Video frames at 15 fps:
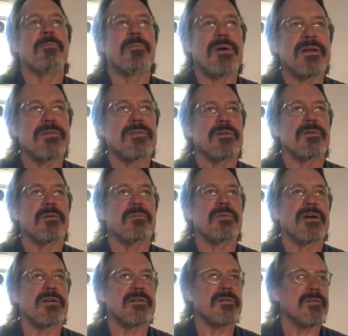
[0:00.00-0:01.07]
busted our
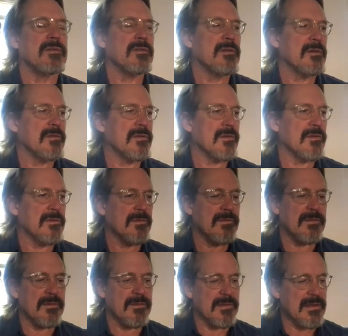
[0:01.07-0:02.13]
butts this is
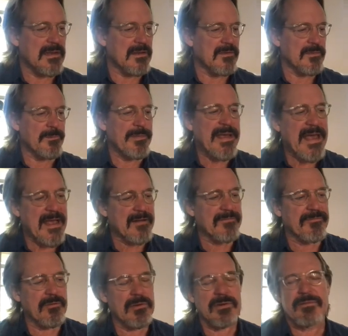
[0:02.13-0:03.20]
the thing is packed
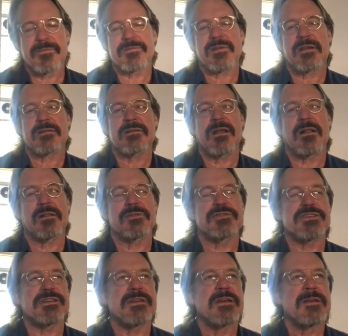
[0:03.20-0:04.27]
full of
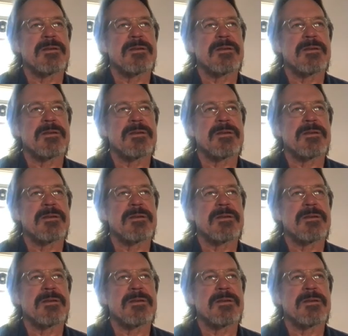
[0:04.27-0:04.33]
technology